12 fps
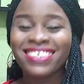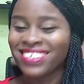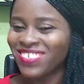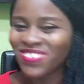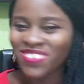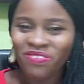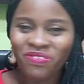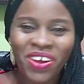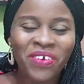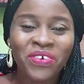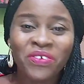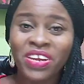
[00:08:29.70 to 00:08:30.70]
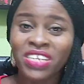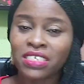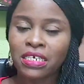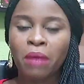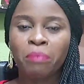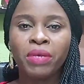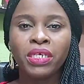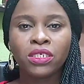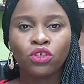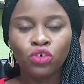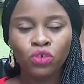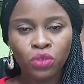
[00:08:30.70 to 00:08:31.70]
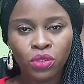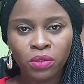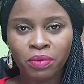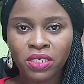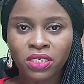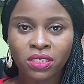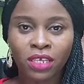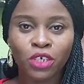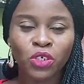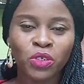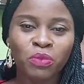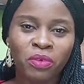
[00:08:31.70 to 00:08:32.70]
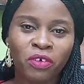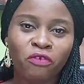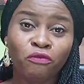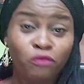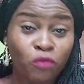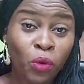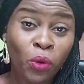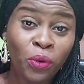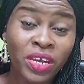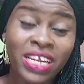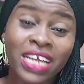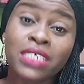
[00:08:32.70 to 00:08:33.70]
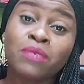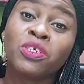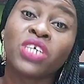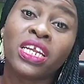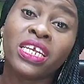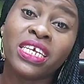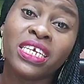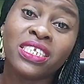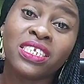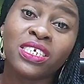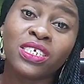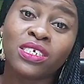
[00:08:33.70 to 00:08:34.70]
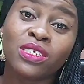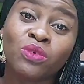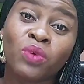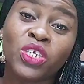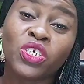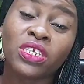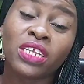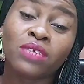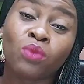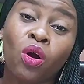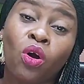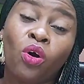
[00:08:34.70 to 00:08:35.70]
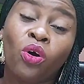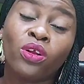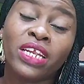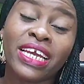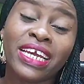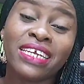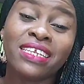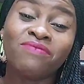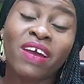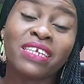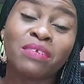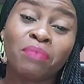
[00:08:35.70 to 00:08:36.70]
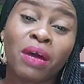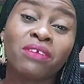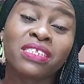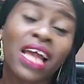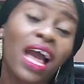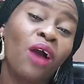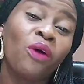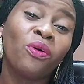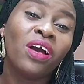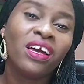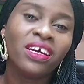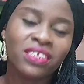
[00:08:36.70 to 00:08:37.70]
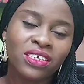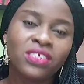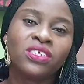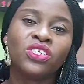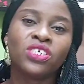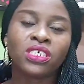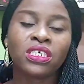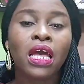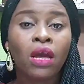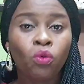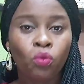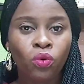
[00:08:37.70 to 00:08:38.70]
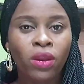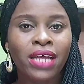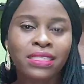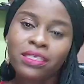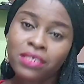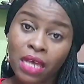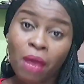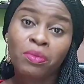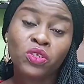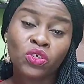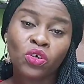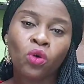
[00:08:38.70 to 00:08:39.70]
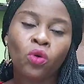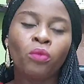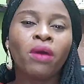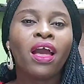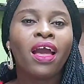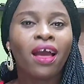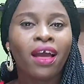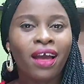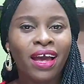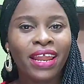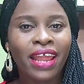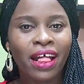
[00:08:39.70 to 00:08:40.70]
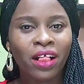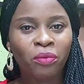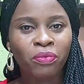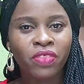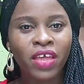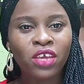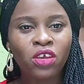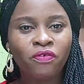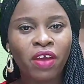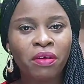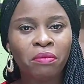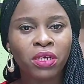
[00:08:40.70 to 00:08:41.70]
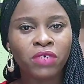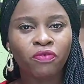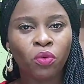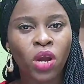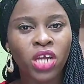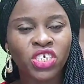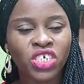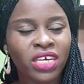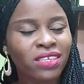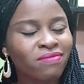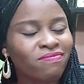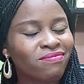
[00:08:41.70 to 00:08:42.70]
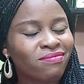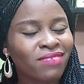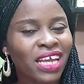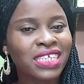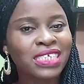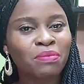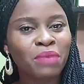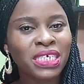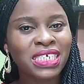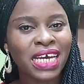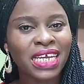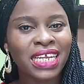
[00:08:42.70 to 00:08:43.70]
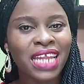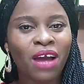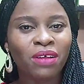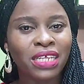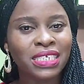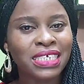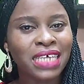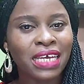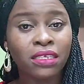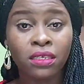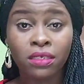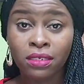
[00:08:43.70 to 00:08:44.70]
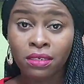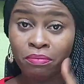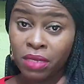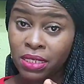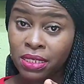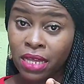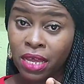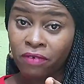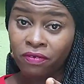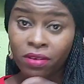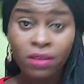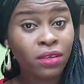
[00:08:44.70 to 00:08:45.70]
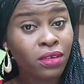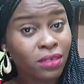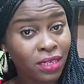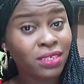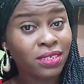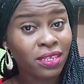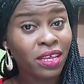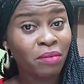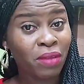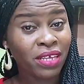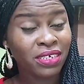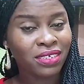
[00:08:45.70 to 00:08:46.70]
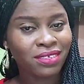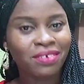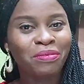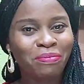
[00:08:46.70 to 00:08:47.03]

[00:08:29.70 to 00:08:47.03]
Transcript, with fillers: They're doing very great. They're amazing YouTubers that you should be following, especially in this situation that we're all in right about now. These teachers will at least come into your home and help you. Thank you very much for watching. It's me signing out and saying be safe and stay blessed.